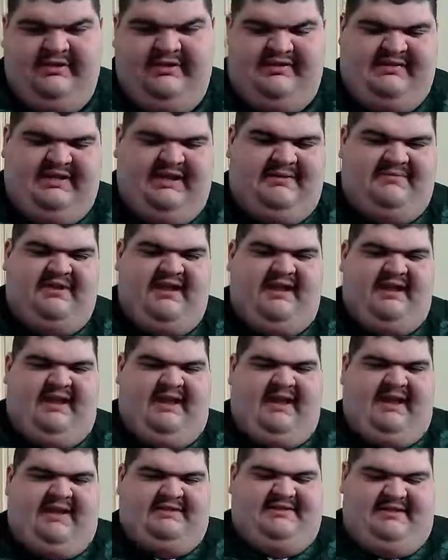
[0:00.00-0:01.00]
Team Teddy
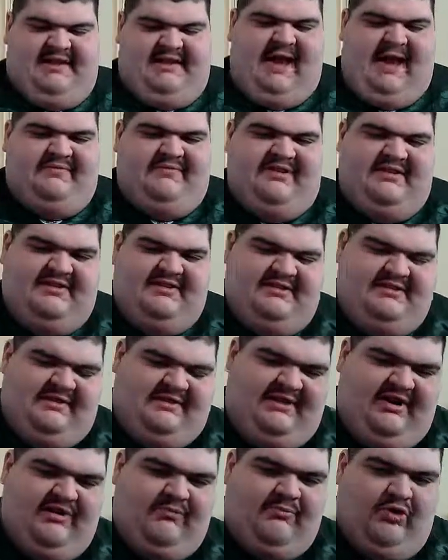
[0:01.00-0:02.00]
has Captain
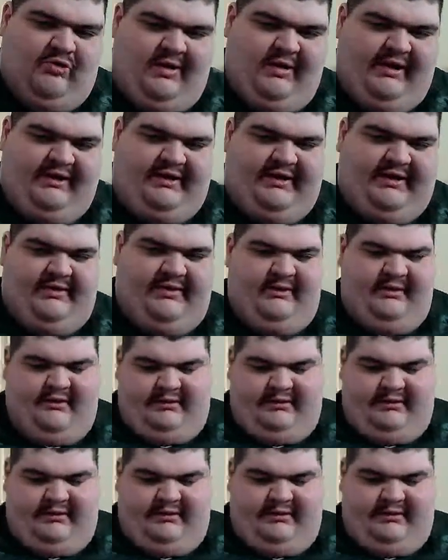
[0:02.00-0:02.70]
Santino Marella,